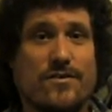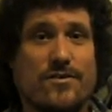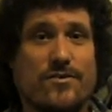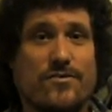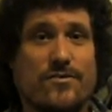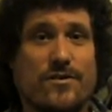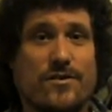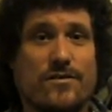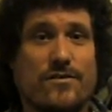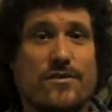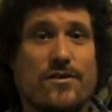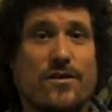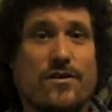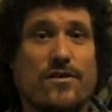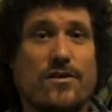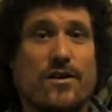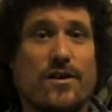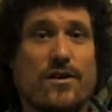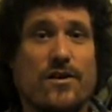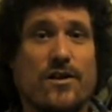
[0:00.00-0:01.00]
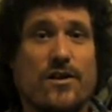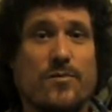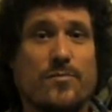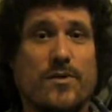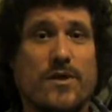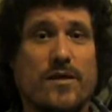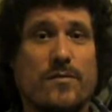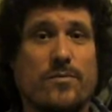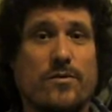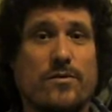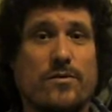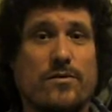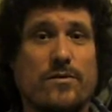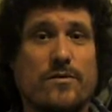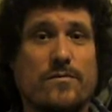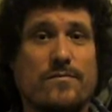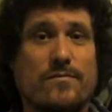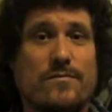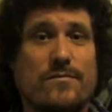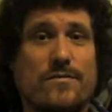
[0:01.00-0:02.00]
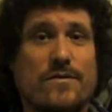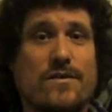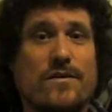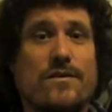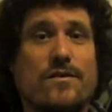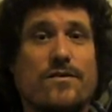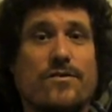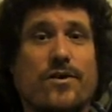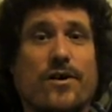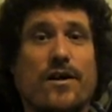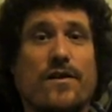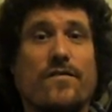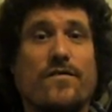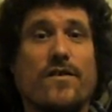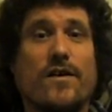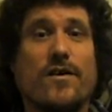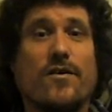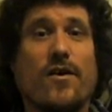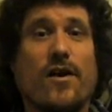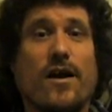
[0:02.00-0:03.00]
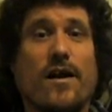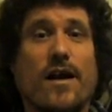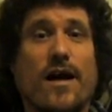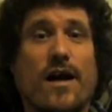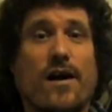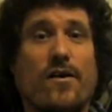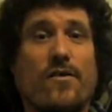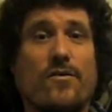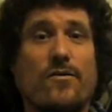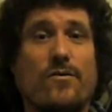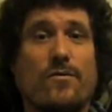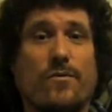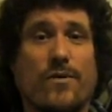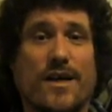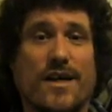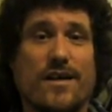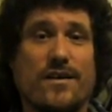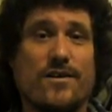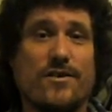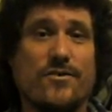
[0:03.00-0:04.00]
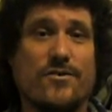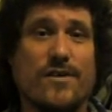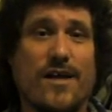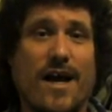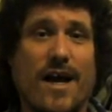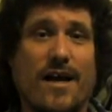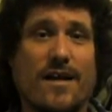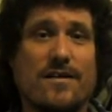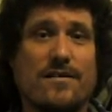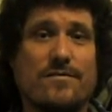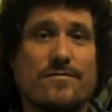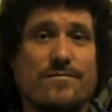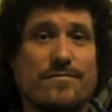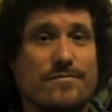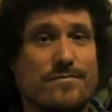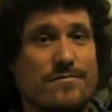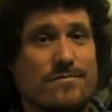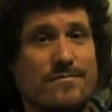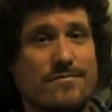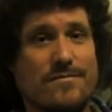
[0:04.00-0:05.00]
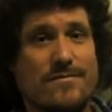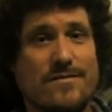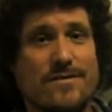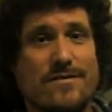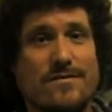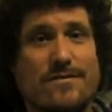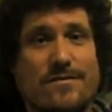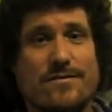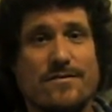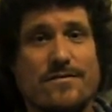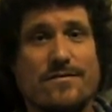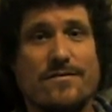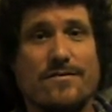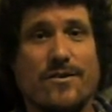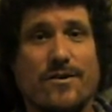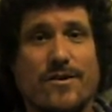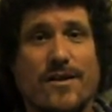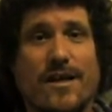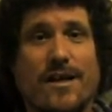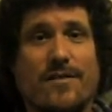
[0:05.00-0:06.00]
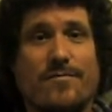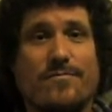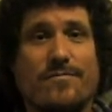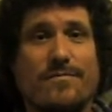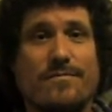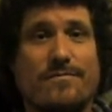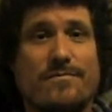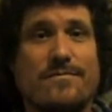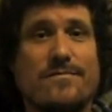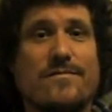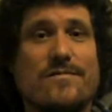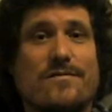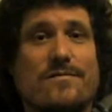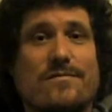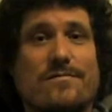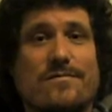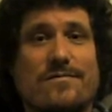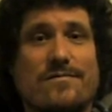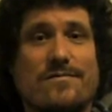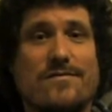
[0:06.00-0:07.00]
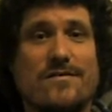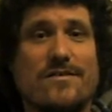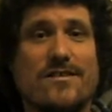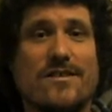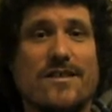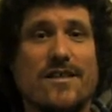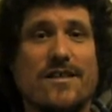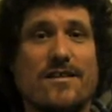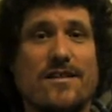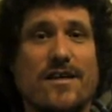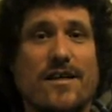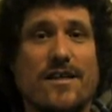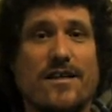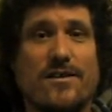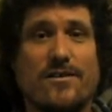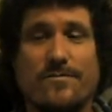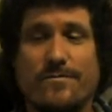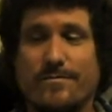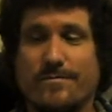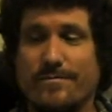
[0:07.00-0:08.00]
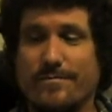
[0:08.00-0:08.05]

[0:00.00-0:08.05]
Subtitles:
you can start talking to people and try to figure out how we can do that. Okay? See you later.